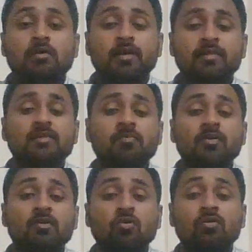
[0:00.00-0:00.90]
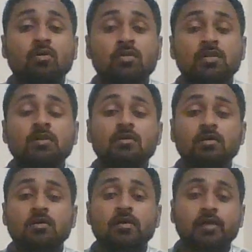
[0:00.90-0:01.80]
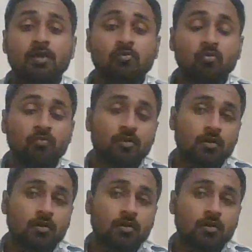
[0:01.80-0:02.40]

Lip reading: It's depend on the type of